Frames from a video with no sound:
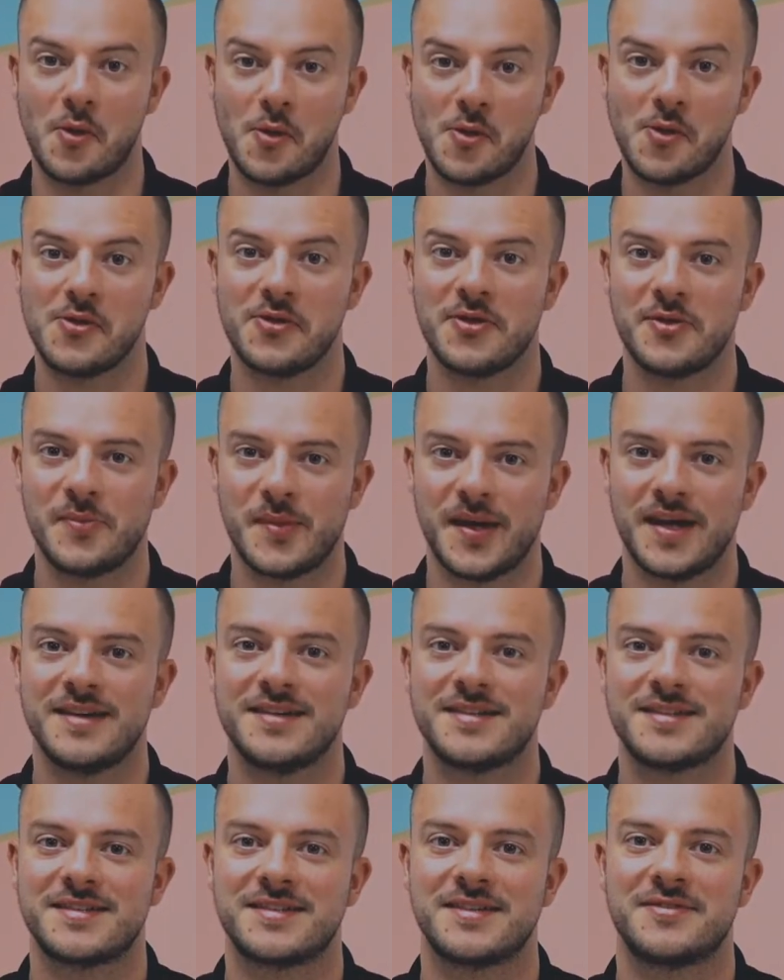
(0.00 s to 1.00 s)
All the
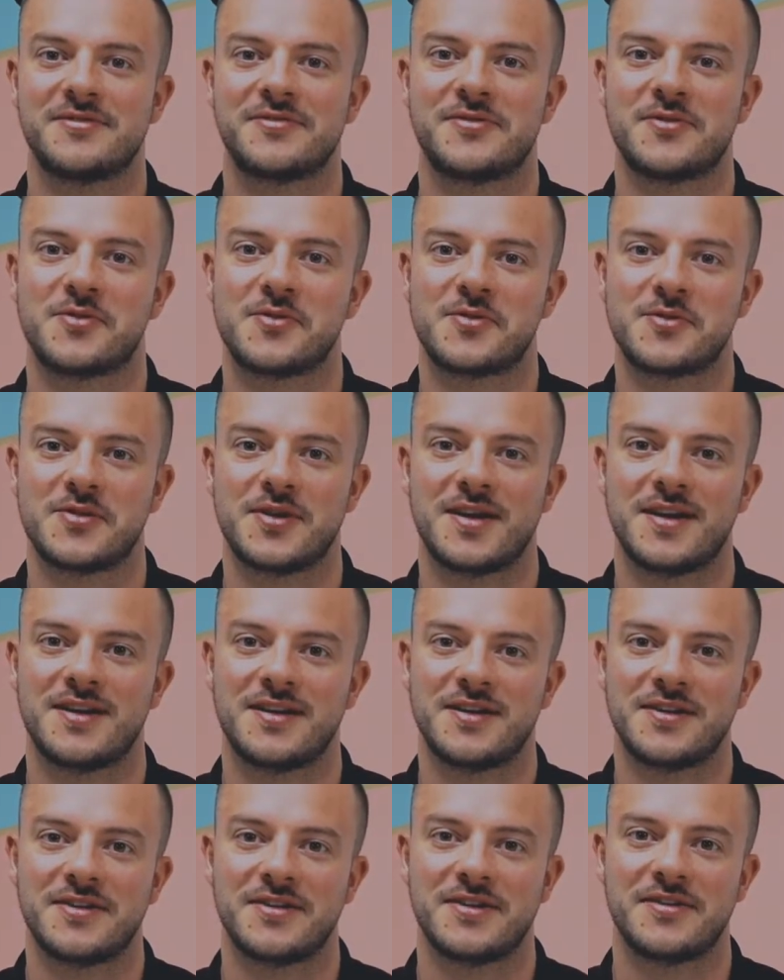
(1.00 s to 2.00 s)
best for
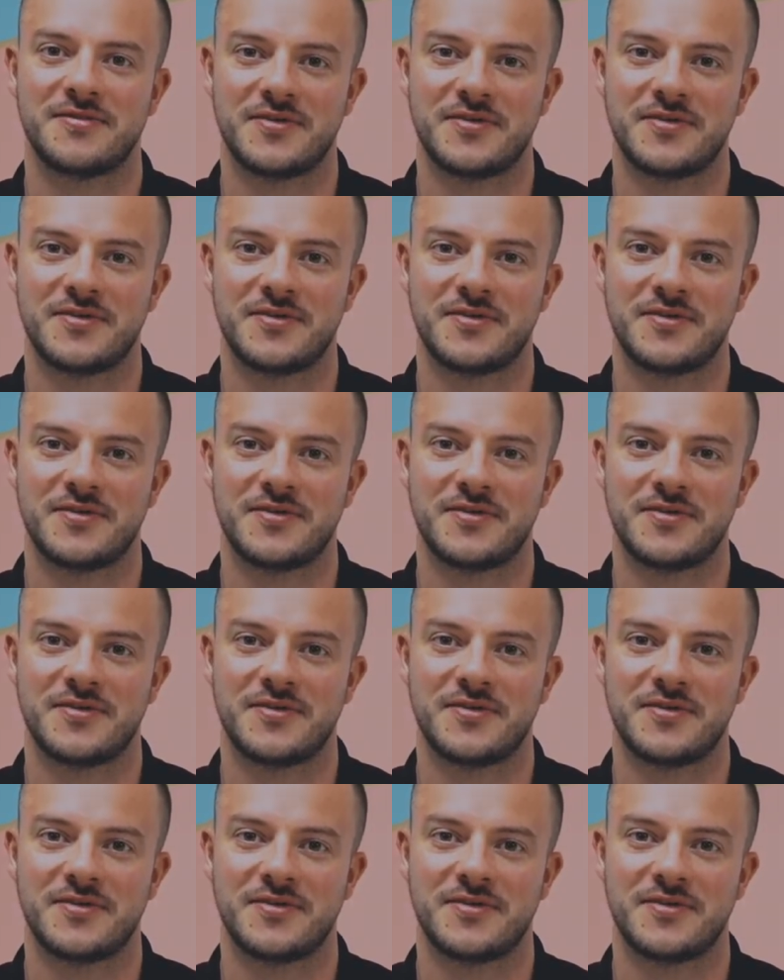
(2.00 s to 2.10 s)
uh,